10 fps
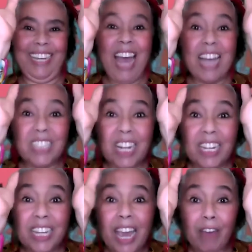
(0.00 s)
as a
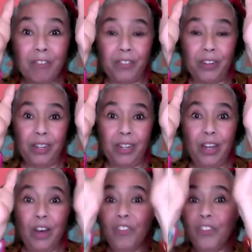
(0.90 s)
gift
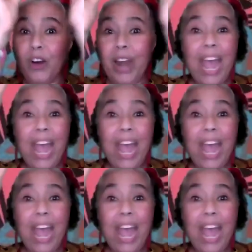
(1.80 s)
for